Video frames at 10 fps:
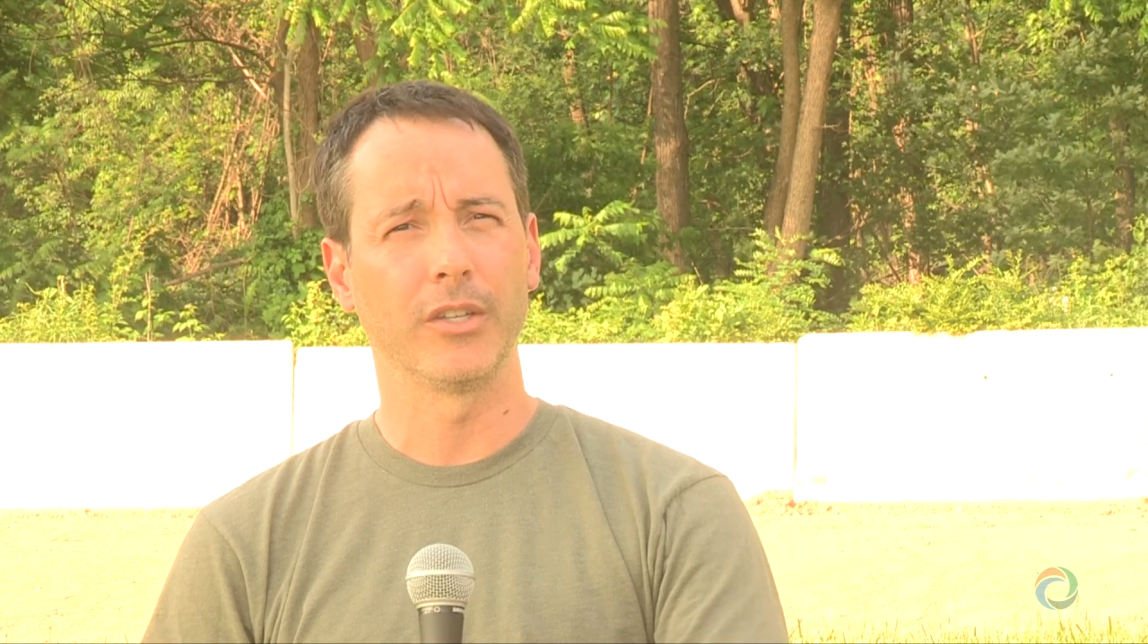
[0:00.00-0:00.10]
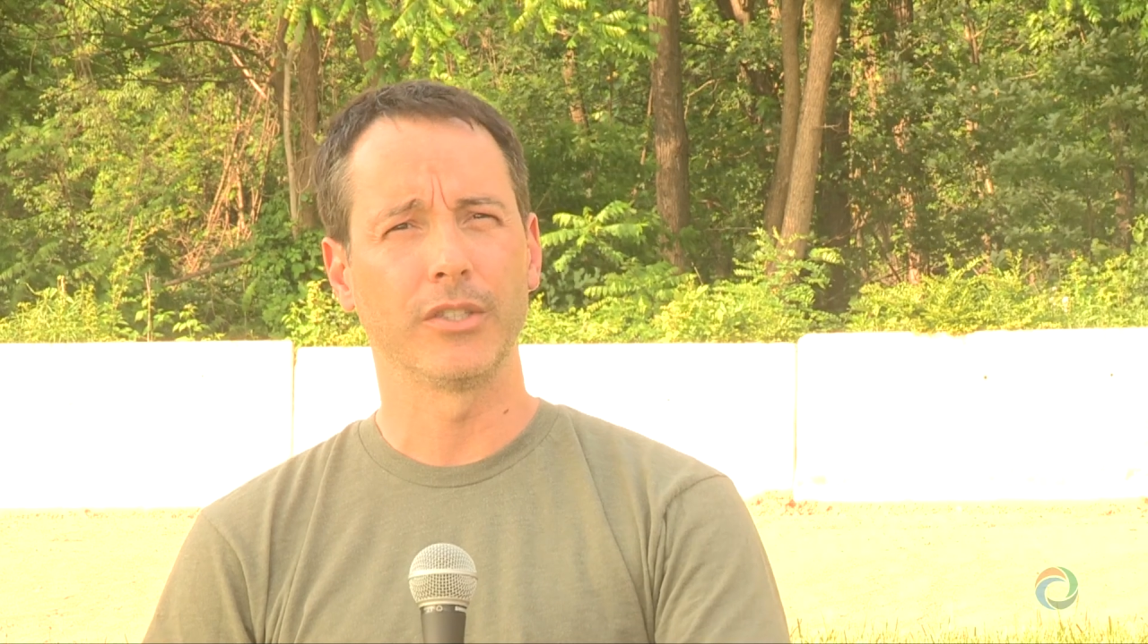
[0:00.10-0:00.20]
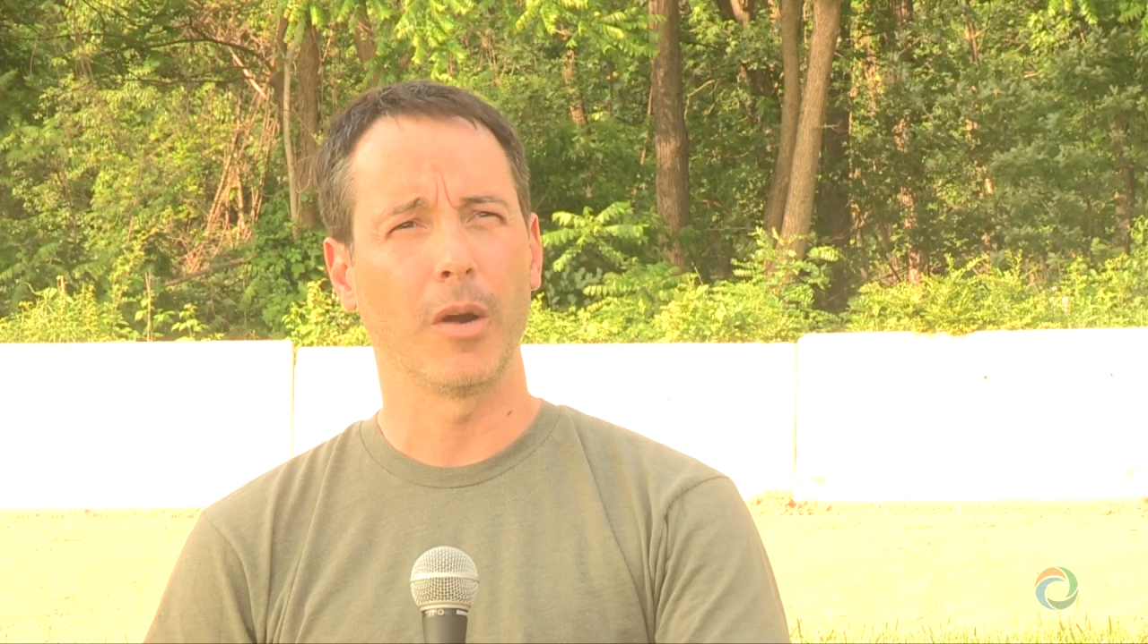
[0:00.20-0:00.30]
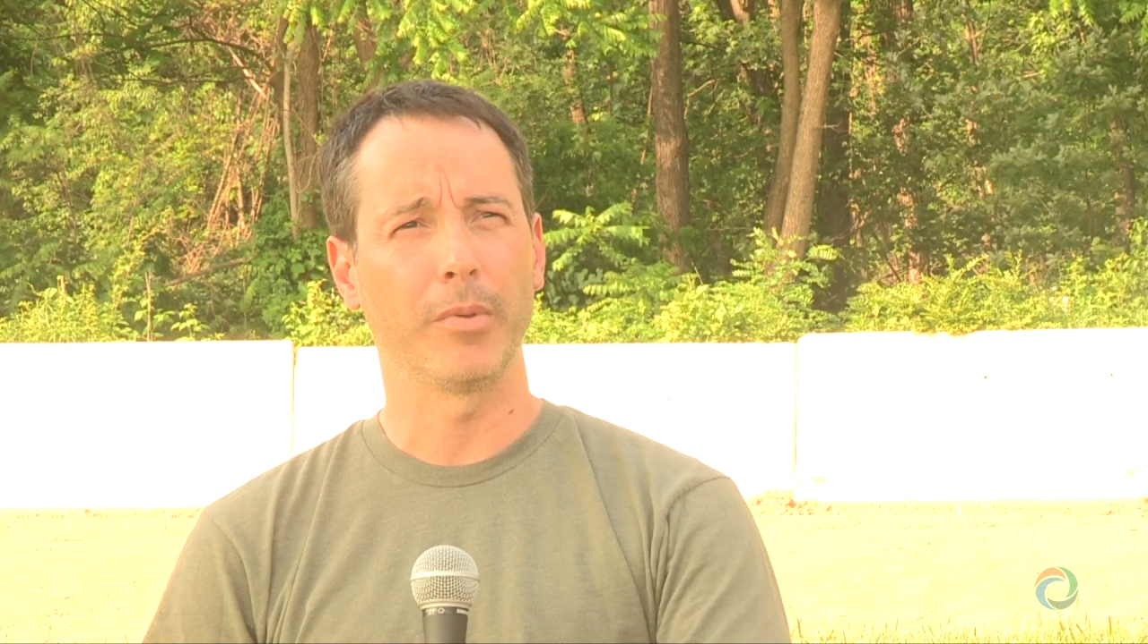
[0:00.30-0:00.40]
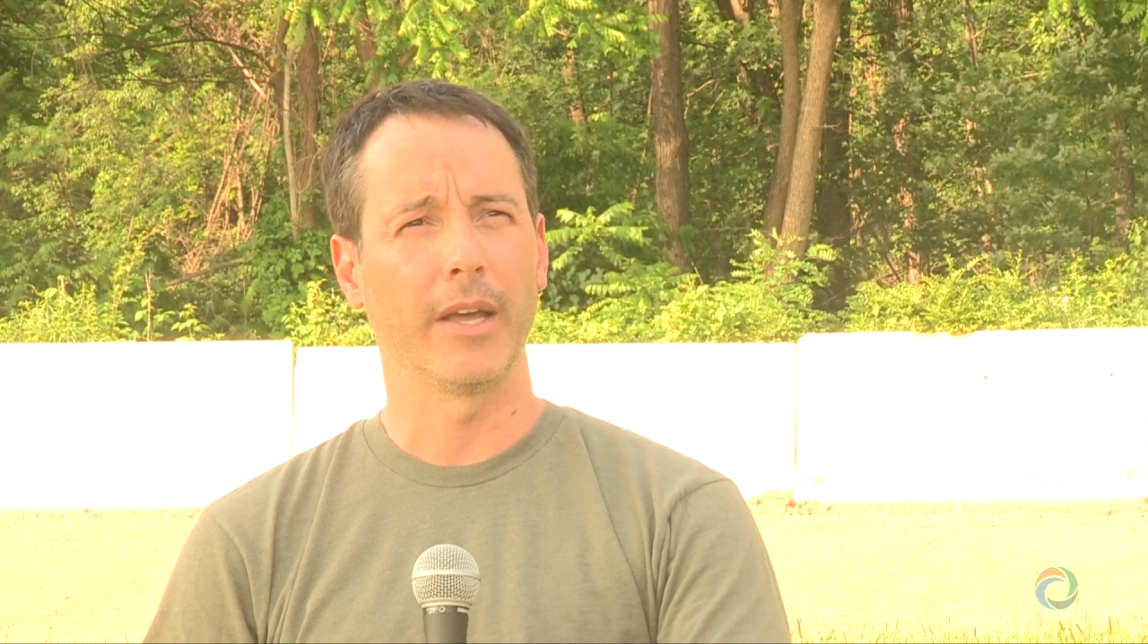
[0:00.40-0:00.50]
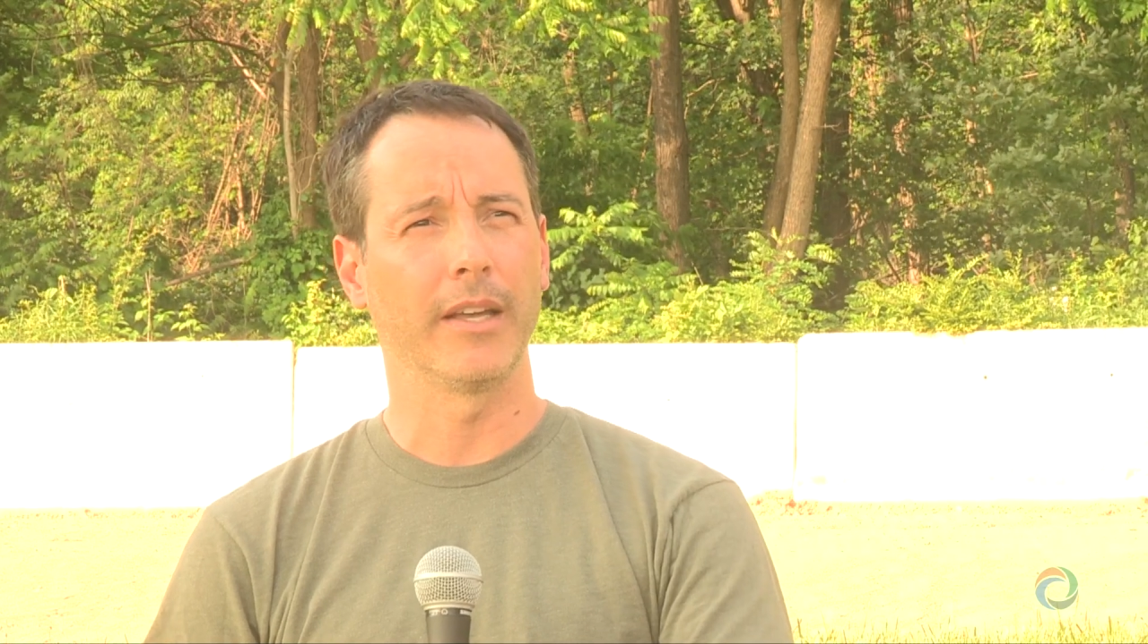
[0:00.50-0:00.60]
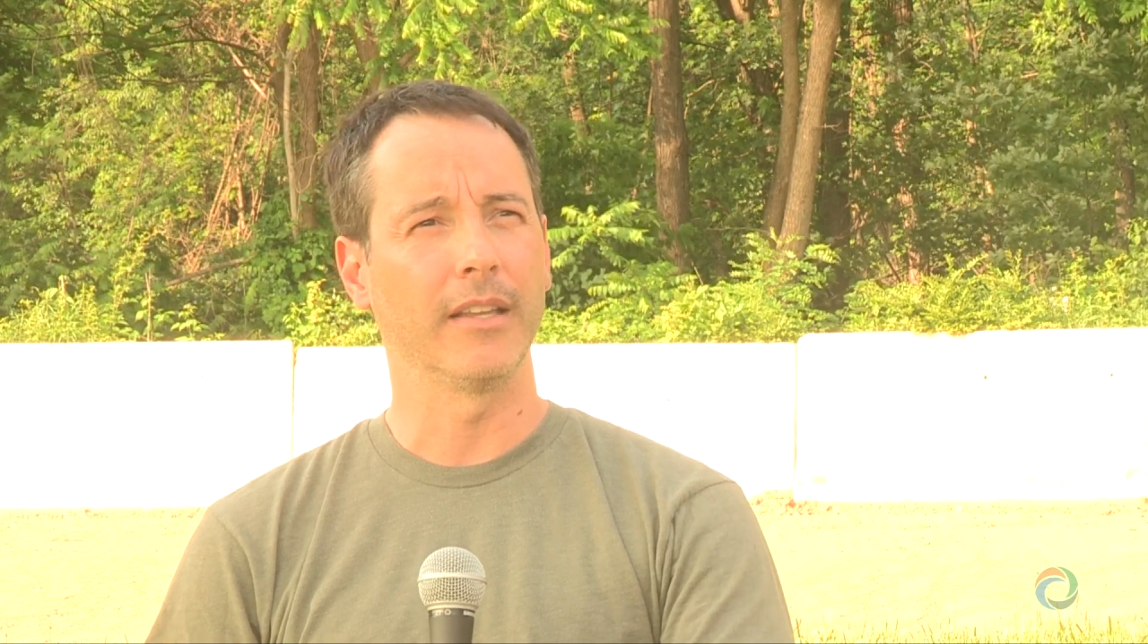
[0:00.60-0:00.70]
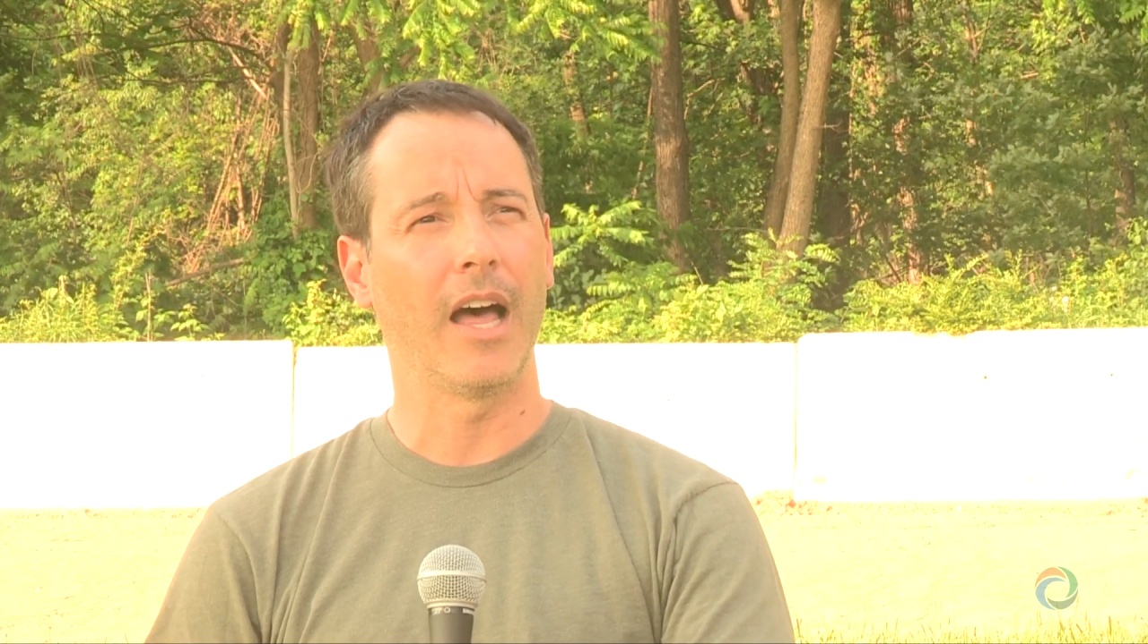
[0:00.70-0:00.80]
you start playing it